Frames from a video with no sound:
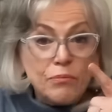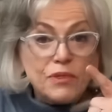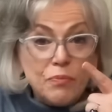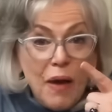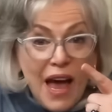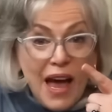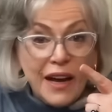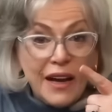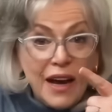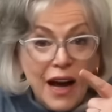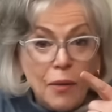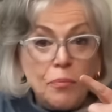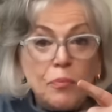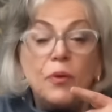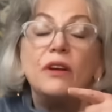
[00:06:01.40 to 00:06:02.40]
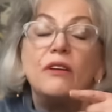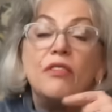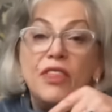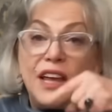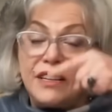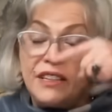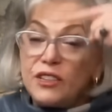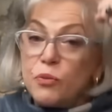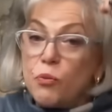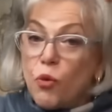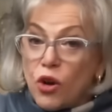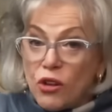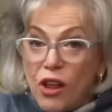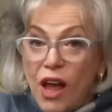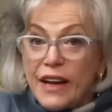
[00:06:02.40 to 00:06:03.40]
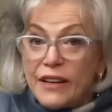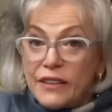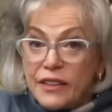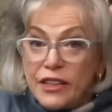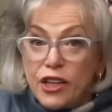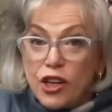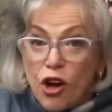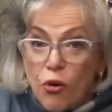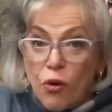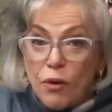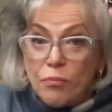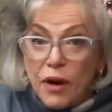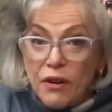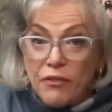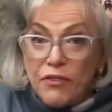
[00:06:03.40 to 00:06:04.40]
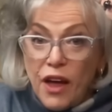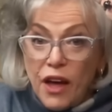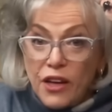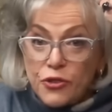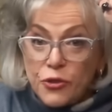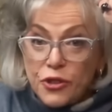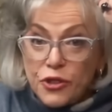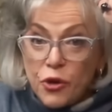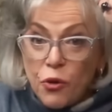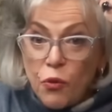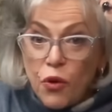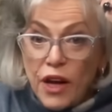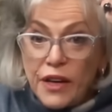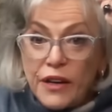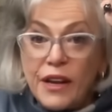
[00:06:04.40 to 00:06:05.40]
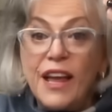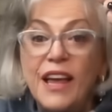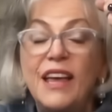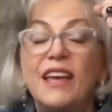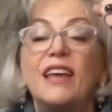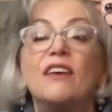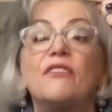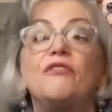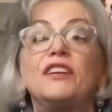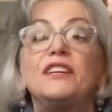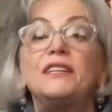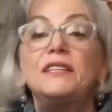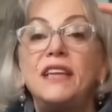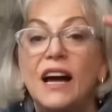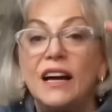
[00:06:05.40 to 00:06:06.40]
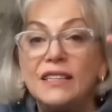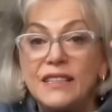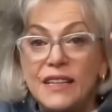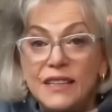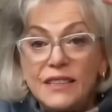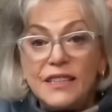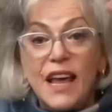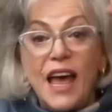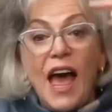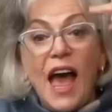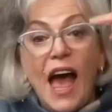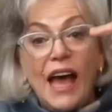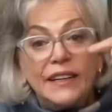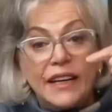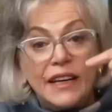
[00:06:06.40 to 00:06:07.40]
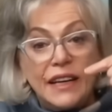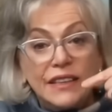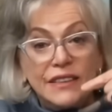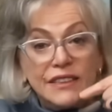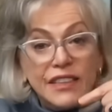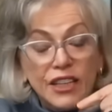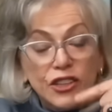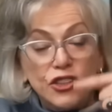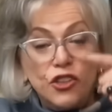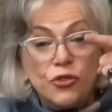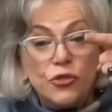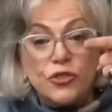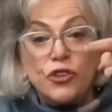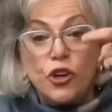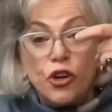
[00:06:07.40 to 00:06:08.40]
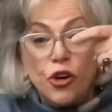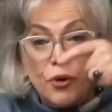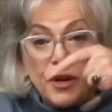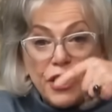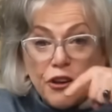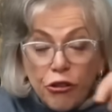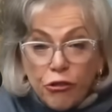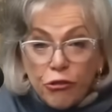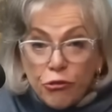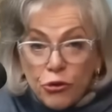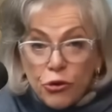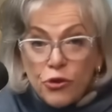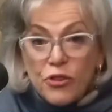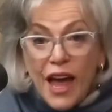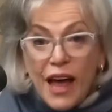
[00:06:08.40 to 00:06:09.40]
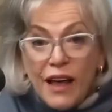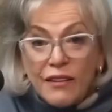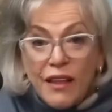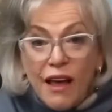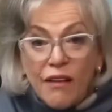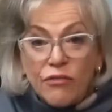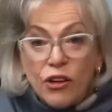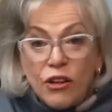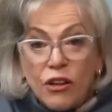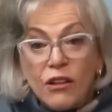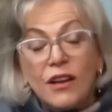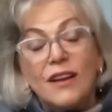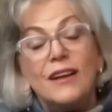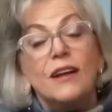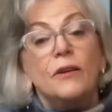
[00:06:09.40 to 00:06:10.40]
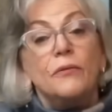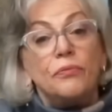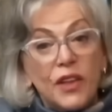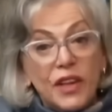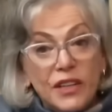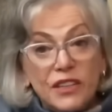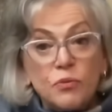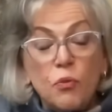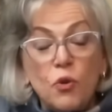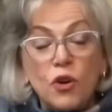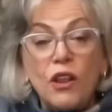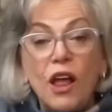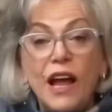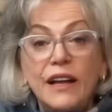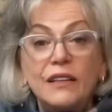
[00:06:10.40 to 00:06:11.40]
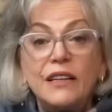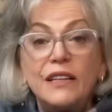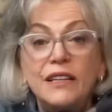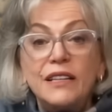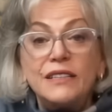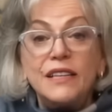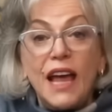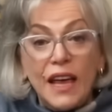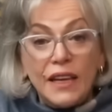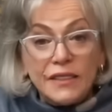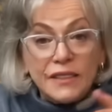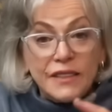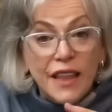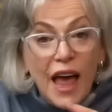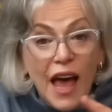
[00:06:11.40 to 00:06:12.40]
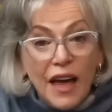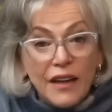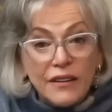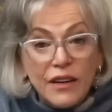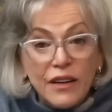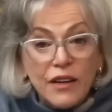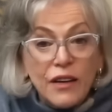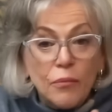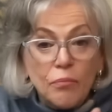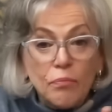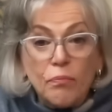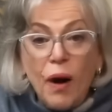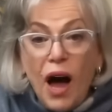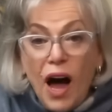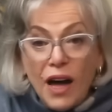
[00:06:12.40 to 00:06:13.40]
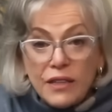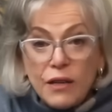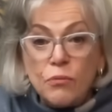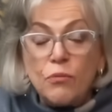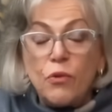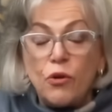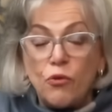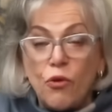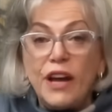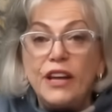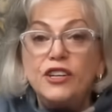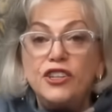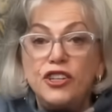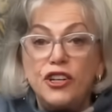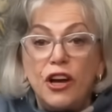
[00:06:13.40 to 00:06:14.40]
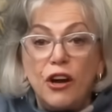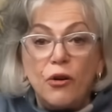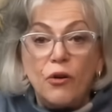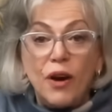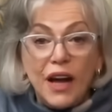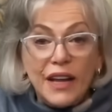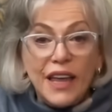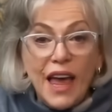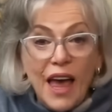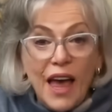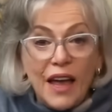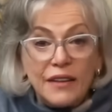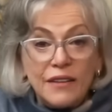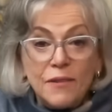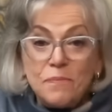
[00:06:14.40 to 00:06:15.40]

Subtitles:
back up, then it's more likely to go above the 100-to-1. If it doesn't and it continues going through that level, then it's more likely to test that bottom ratio again.